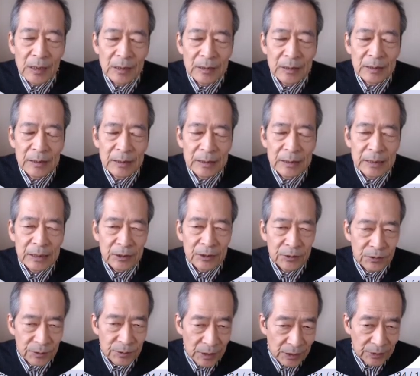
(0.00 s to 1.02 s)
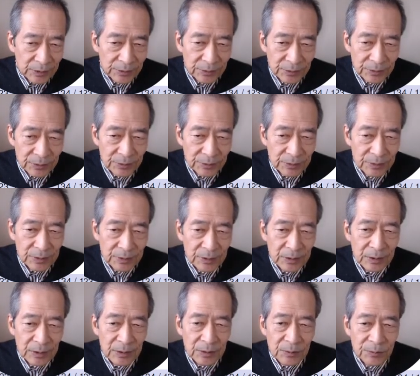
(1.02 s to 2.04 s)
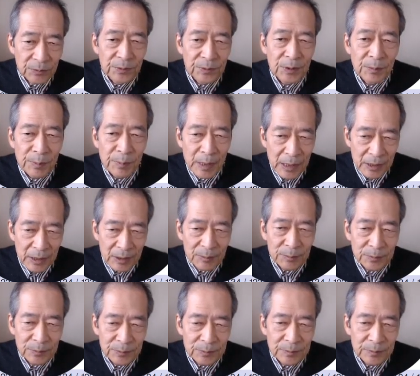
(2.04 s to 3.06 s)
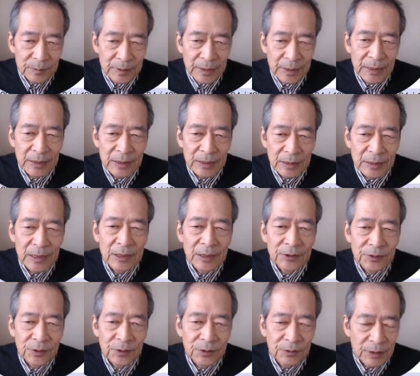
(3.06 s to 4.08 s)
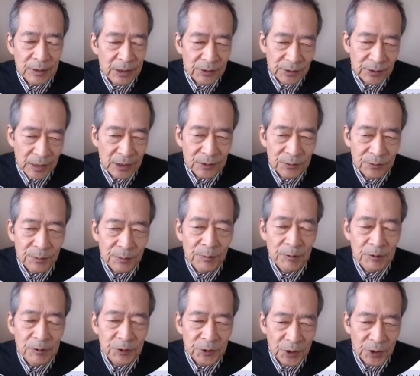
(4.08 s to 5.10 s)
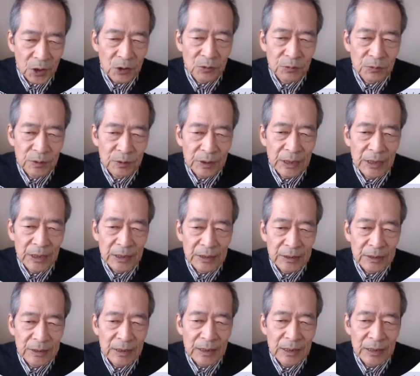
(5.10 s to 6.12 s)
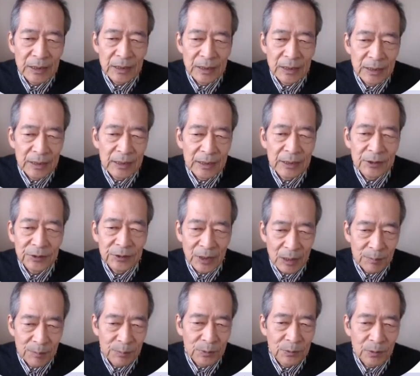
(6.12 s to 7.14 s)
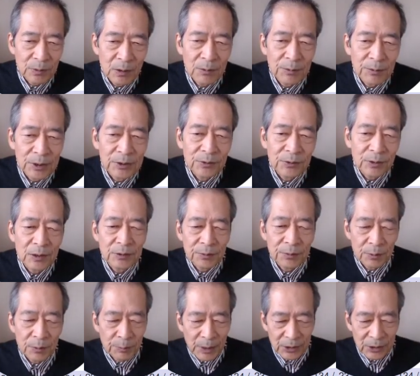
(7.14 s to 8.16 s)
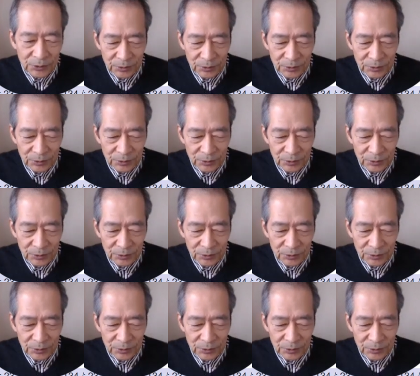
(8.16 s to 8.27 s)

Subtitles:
increase free variable in the nested let case we will show in the example of this transformation.